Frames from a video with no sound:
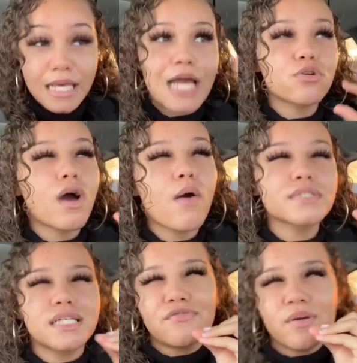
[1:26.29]
I don't know how it's
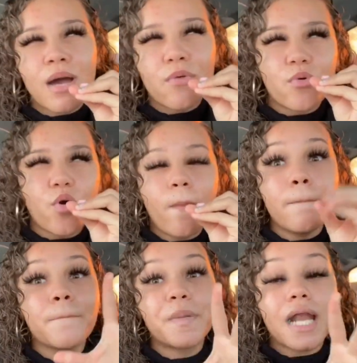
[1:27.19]
going to fit my room,
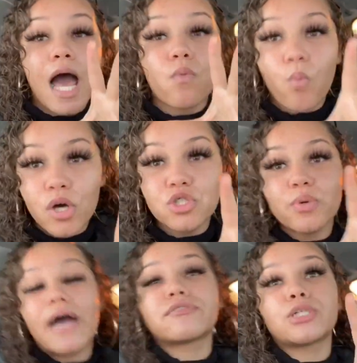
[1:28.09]
but I want
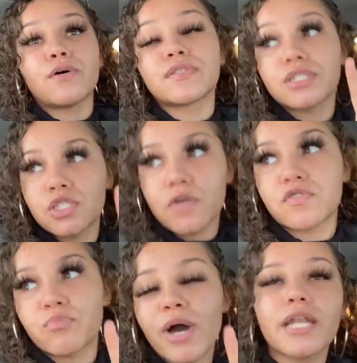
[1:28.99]
to have shelves and shelves
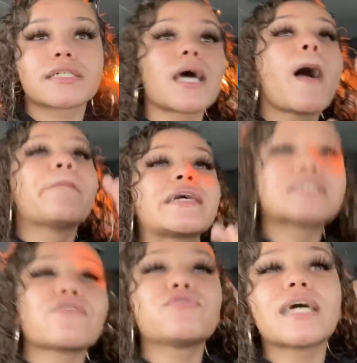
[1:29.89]
of products
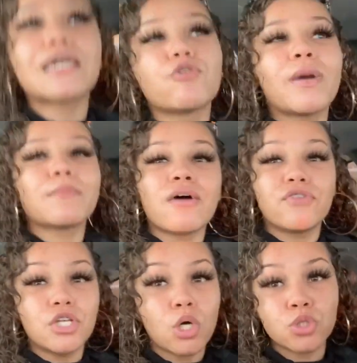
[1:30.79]
because I feel like it will make my
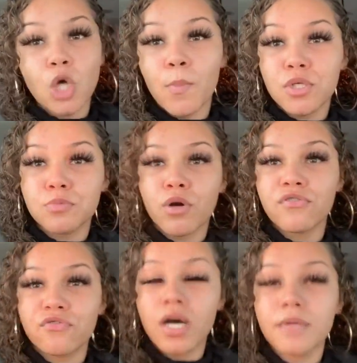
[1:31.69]
videos so much more
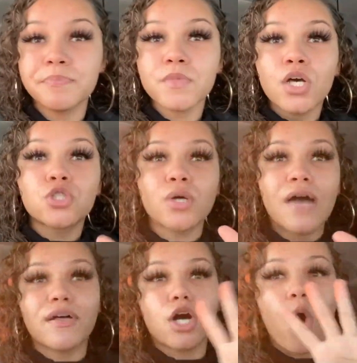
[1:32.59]
fun to
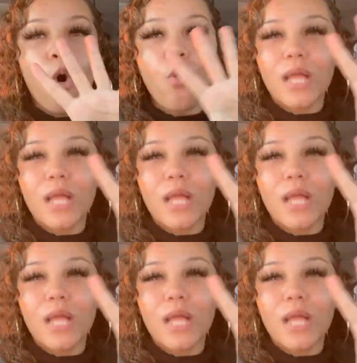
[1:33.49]
have like a whole